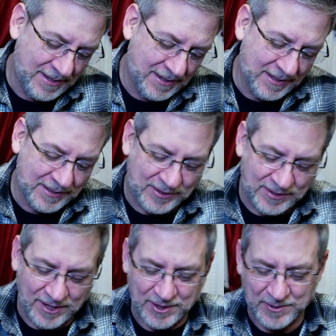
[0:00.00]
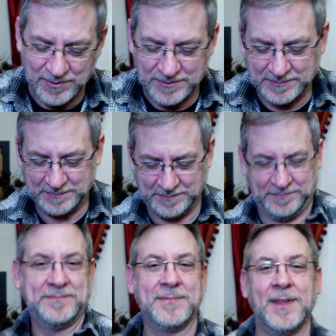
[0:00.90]
So,
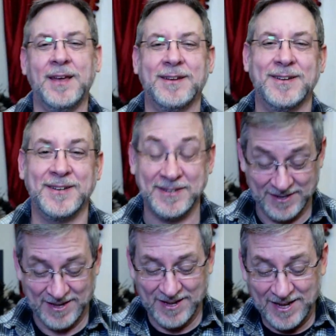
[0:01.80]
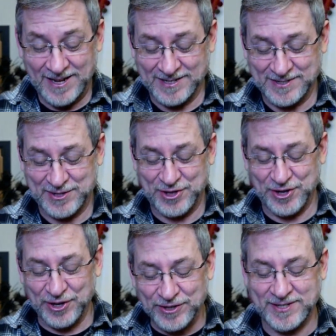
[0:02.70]
it is
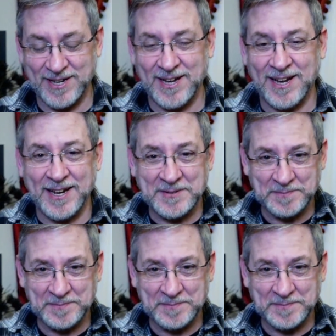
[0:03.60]
Thursday.